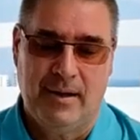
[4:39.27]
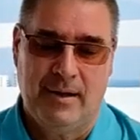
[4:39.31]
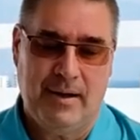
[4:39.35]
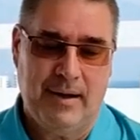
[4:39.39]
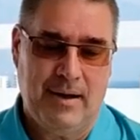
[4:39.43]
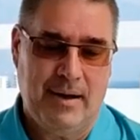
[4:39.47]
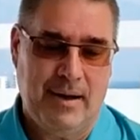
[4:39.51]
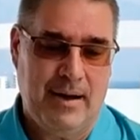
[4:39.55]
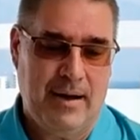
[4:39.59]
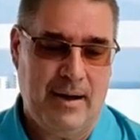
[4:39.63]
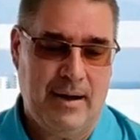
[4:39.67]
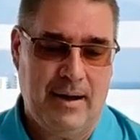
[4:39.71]

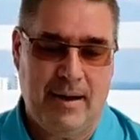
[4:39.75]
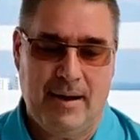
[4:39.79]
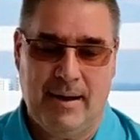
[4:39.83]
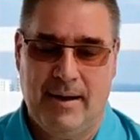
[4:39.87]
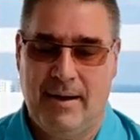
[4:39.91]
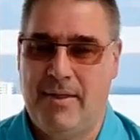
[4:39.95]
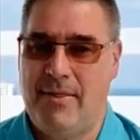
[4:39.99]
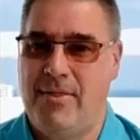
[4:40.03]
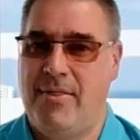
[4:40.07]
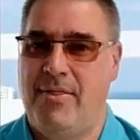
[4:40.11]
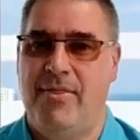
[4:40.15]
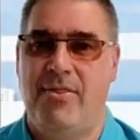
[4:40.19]

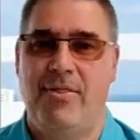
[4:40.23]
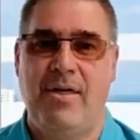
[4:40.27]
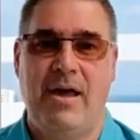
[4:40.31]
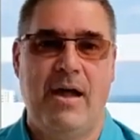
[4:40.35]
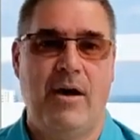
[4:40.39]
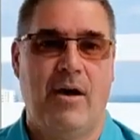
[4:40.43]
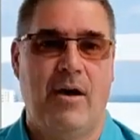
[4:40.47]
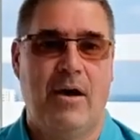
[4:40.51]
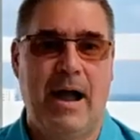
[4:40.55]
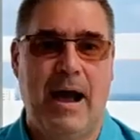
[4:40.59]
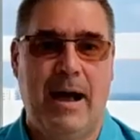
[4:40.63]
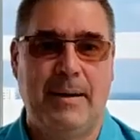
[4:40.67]
They
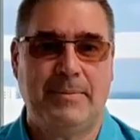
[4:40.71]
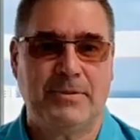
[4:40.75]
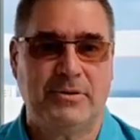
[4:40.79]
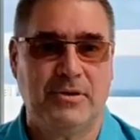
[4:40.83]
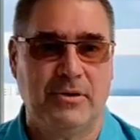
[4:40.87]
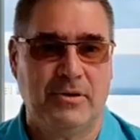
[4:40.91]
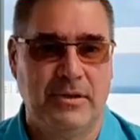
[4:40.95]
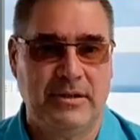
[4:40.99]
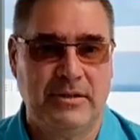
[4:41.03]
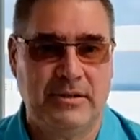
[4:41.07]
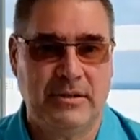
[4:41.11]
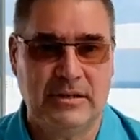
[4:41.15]
are
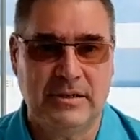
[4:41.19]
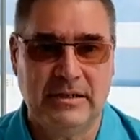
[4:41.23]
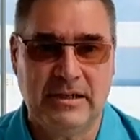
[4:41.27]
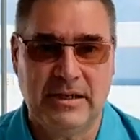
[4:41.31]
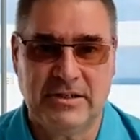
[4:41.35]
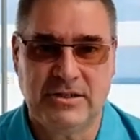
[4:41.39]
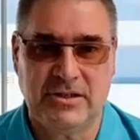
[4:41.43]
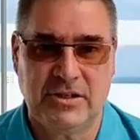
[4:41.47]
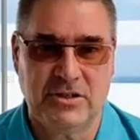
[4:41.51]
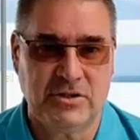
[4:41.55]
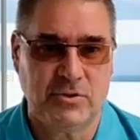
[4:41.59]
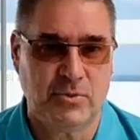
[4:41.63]
absolutely
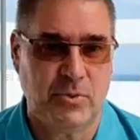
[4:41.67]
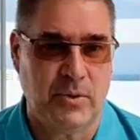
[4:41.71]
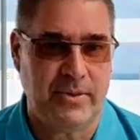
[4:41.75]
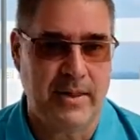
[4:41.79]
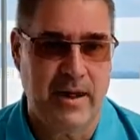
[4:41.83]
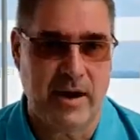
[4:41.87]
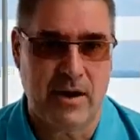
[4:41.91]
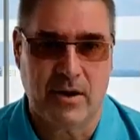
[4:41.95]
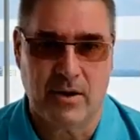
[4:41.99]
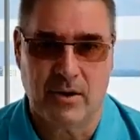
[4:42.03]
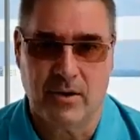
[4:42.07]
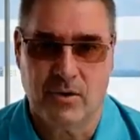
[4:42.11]
delicious when
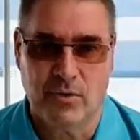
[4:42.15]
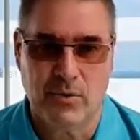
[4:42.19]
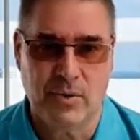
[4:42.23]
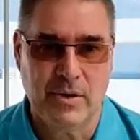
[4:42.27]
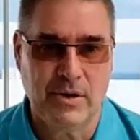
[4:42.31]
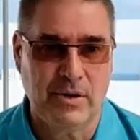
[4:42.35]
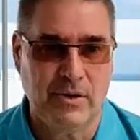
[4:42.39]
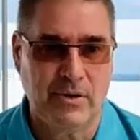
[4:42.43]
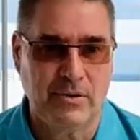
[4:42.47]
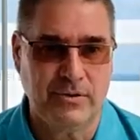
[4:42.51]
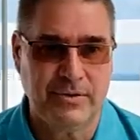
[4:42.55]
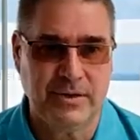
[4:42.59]
they are
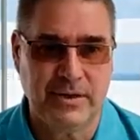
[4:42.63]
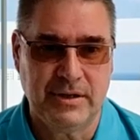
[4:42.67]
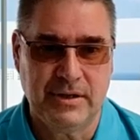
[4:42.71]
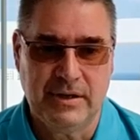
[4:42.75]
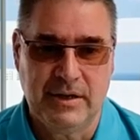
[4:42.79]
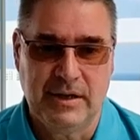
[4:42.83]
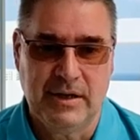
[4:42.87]
grilled.